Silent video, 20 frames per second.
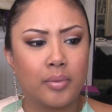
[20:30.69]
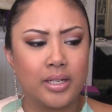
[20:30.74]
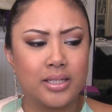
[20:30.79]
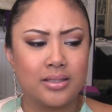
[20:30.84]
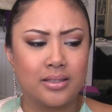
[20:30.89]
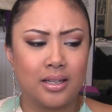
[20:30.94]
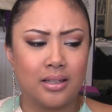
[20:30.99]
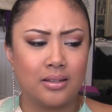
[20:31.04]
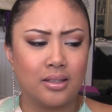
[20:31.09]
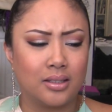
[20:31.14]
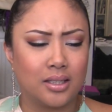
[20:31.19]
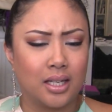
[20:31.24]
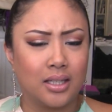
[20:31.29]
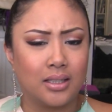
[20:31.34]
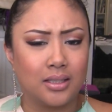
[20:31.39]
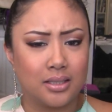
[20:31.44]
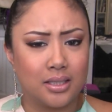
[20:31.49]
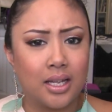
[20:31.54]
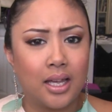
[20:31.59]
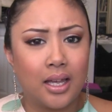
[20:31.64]
my skin looked
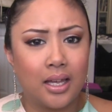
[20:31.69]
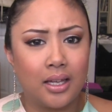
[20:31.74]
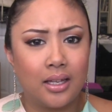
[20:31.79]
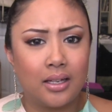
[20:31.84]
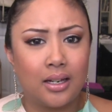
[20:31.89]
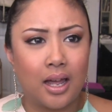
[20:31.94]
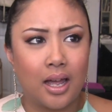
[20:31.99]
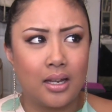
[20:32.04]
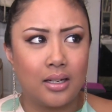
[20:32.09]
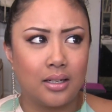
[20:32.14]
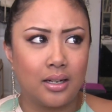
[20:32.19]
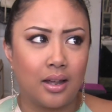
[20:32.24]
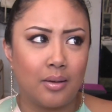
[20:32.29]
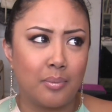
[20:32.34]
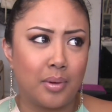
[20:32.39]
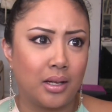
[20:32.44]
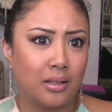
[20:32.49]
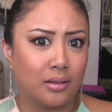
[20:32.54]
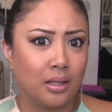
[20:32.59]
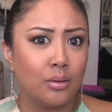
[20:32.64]
hella dead, I didn't have
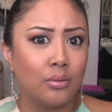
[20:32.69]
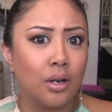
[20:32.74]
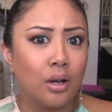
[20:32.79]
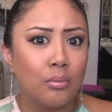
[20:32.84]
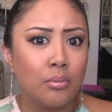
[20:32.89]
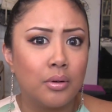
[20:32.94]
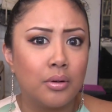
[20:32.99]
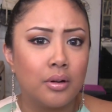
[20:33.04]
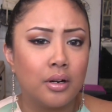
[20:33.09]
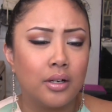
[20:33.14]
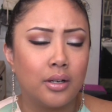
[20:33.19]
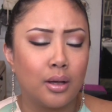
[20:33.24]
my glow no more.